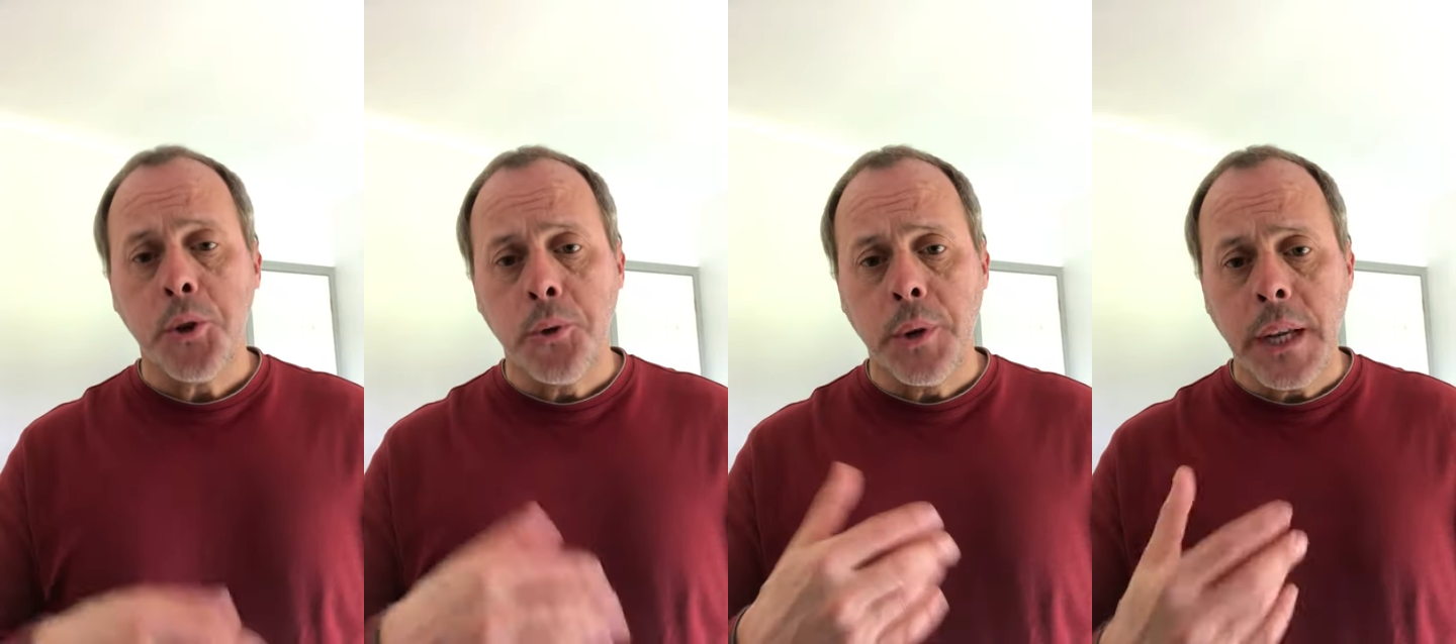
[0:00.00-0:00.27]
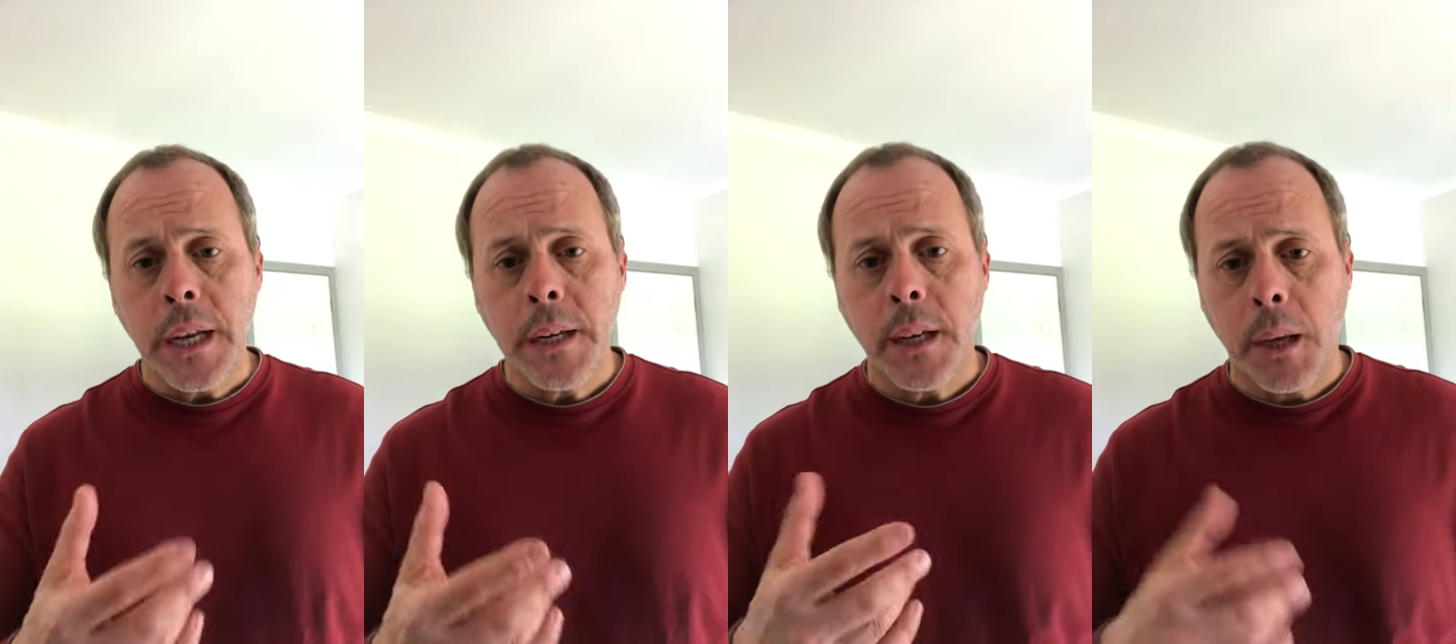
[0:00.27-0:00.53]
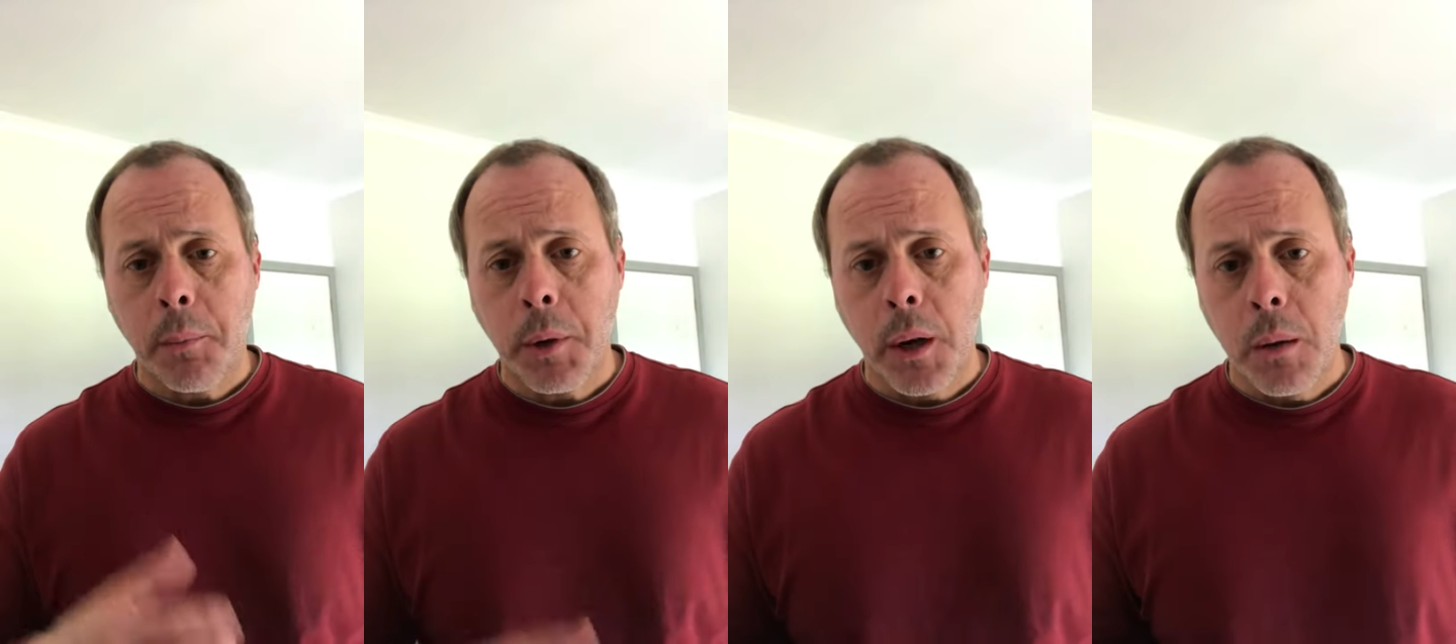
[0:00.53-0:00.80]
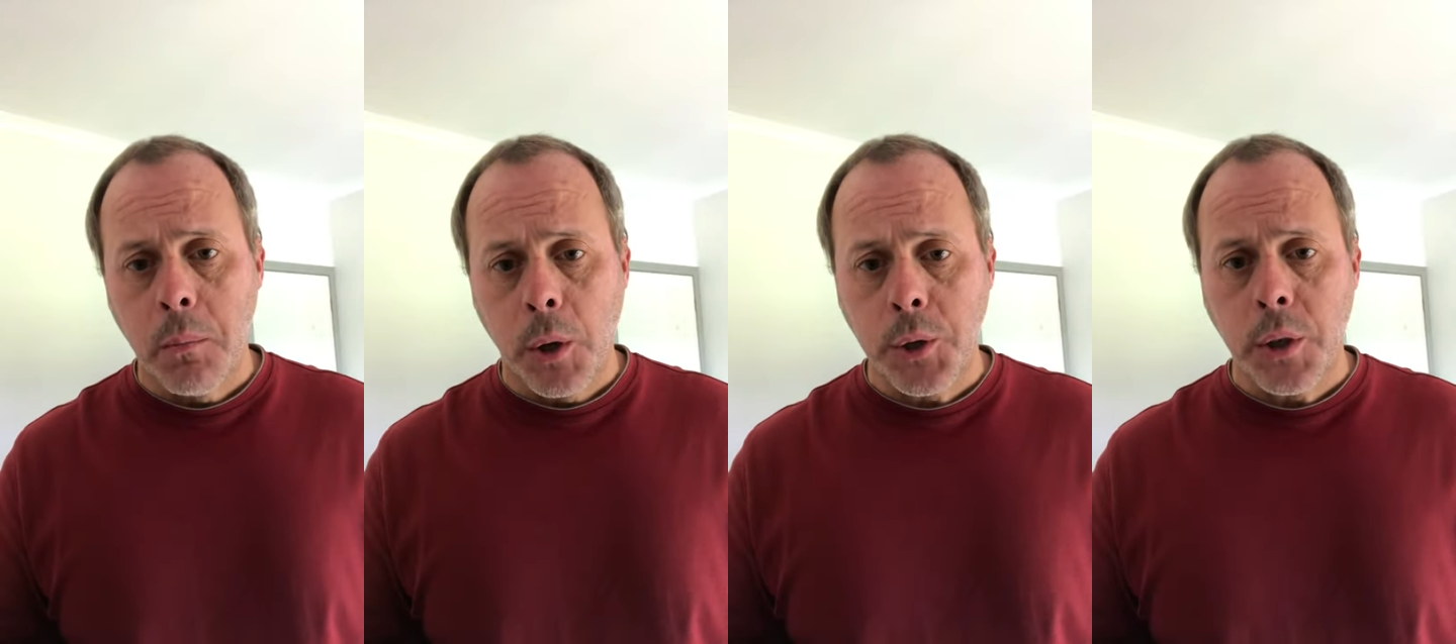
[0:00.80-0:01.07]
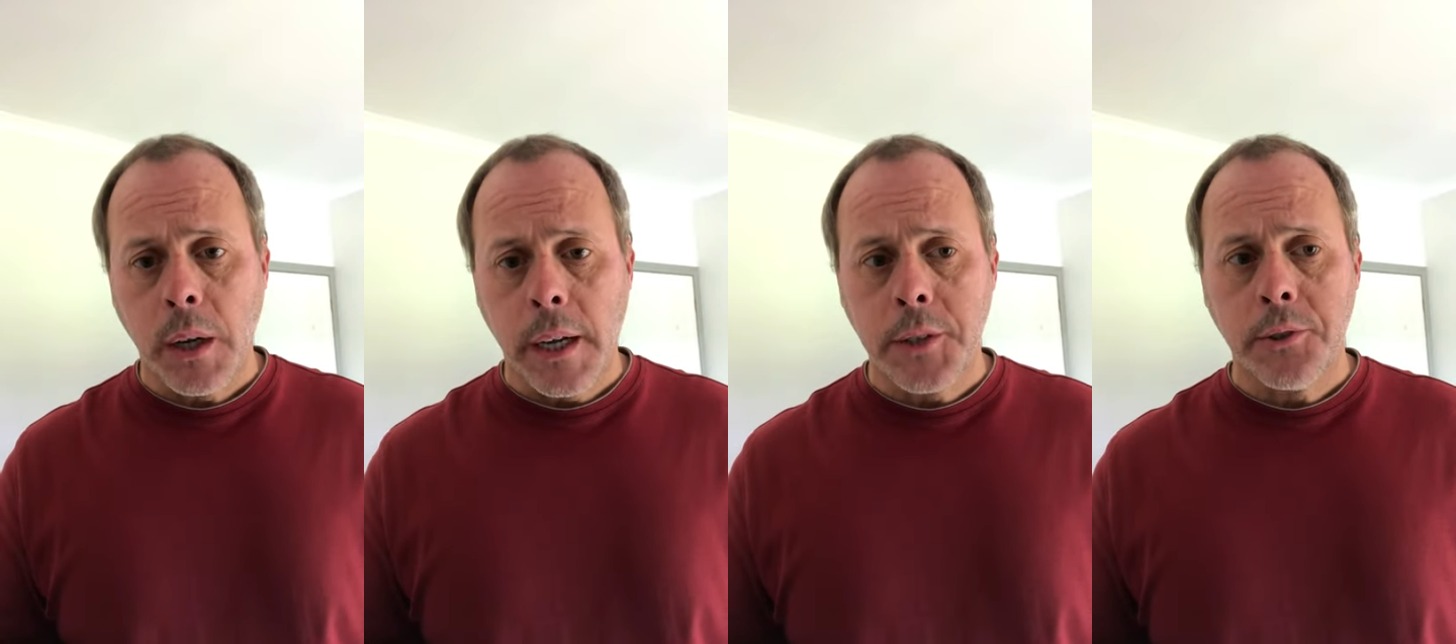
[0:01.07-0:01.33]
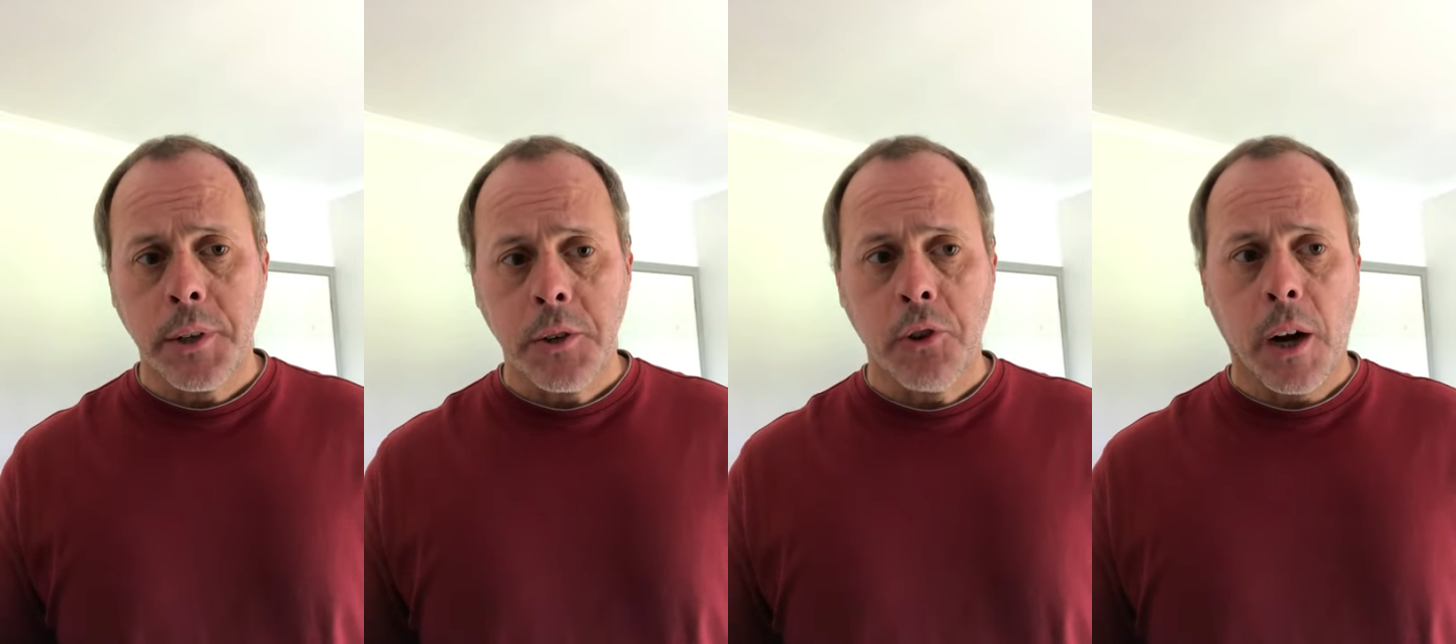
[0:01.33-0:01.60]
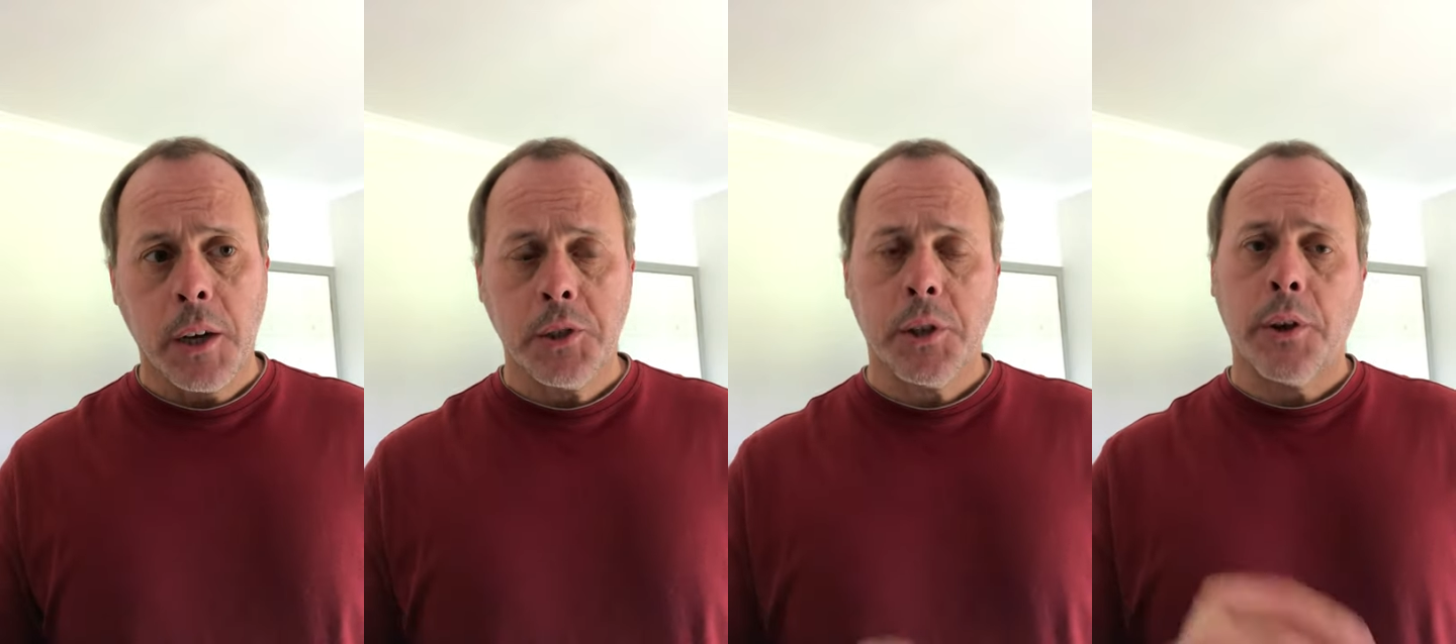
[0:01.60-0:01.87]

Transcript: You need immunomodulatory drugs.